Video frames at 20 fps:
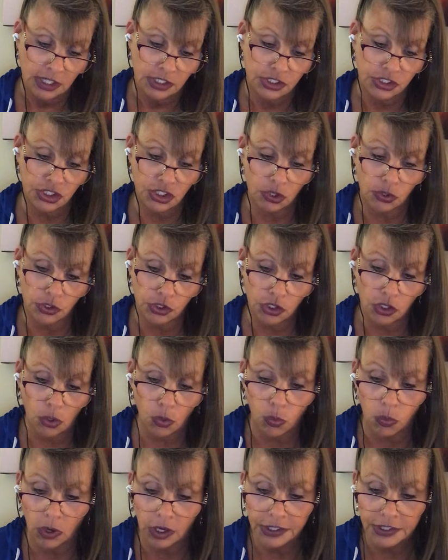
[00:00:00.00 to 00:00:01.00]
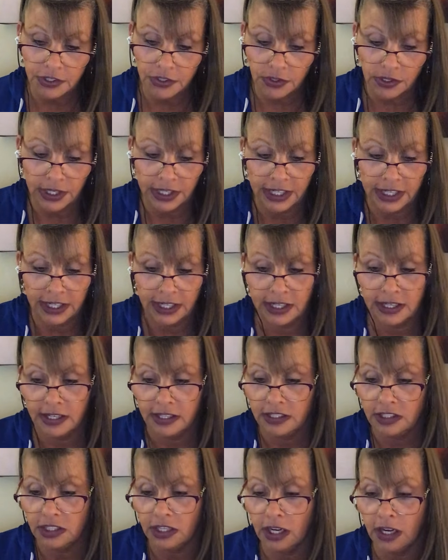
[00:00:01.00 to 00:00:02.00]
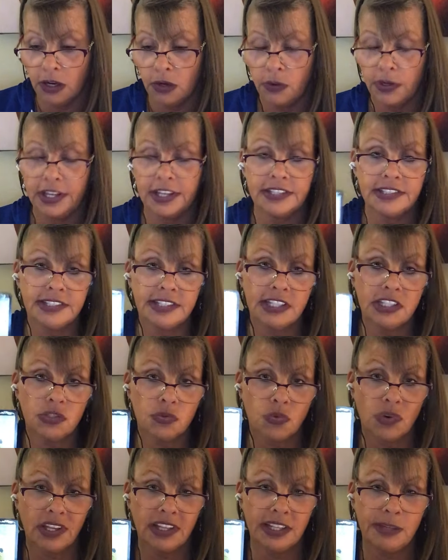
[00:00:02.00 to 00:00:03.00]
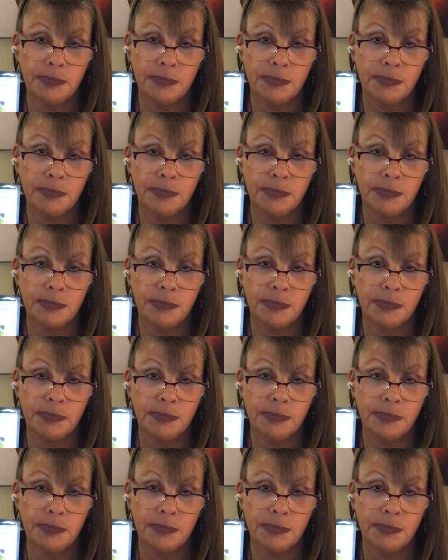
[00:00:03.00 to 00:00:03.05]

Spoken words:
So you're wondering, you know, is this really